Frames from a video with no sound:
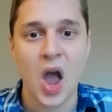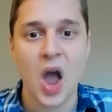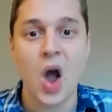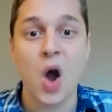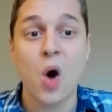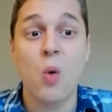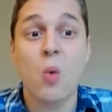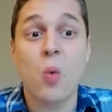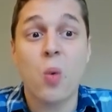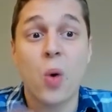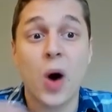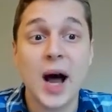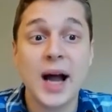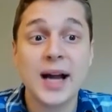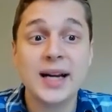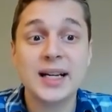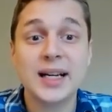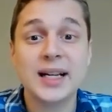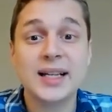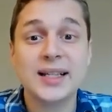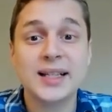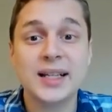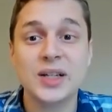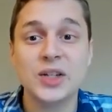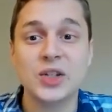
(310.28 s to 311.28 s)
Why
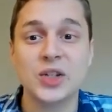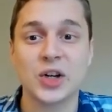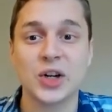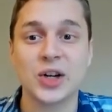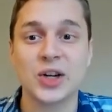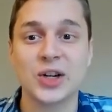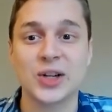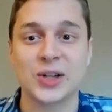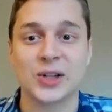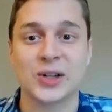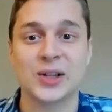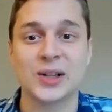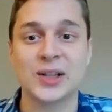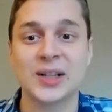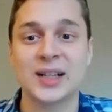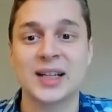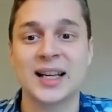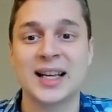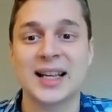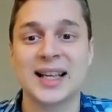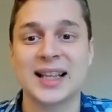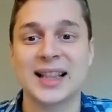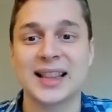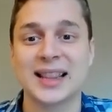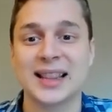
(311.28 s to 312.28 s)
does a turtle
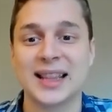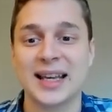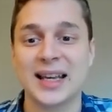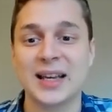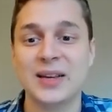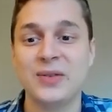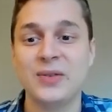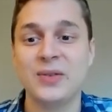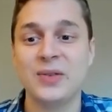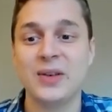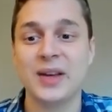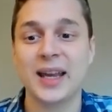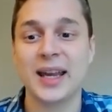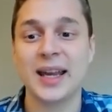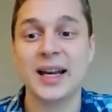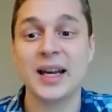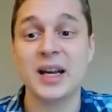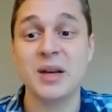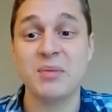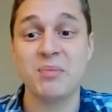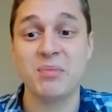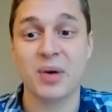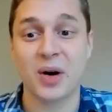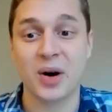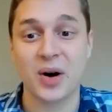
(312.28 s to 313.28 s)
live in
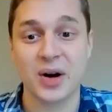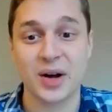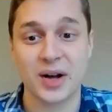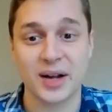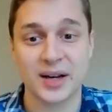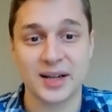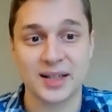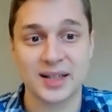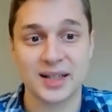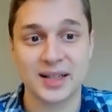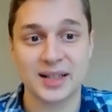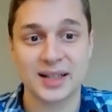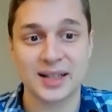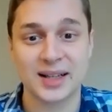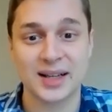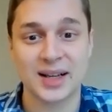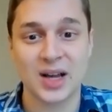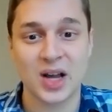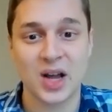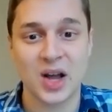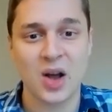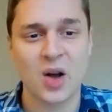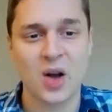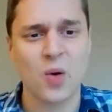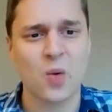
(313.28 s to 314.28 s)
a pond?
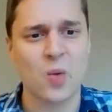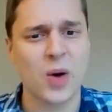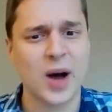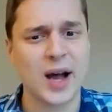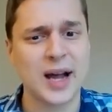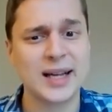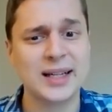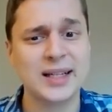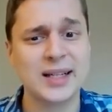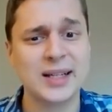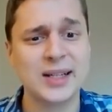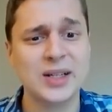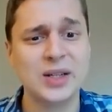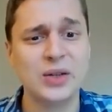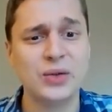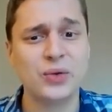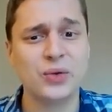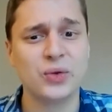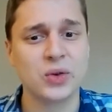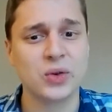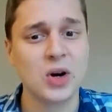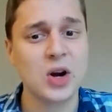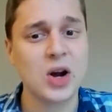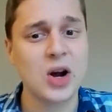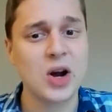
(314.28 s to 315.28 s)
Why does a
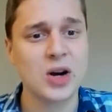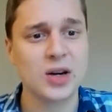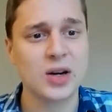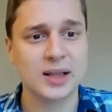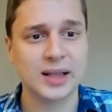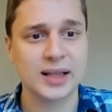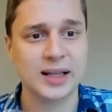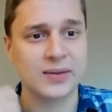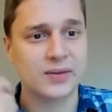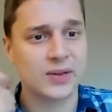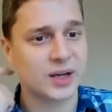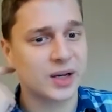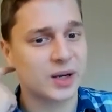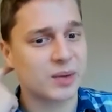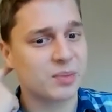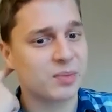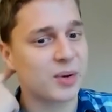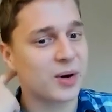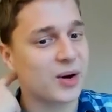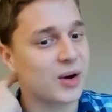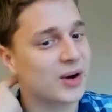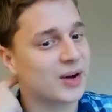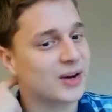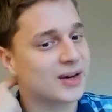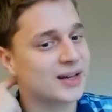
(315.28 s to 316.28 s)
frog live in a
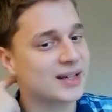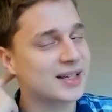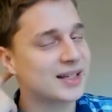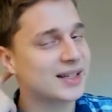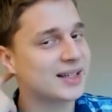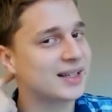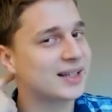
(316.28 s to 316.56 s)
pond?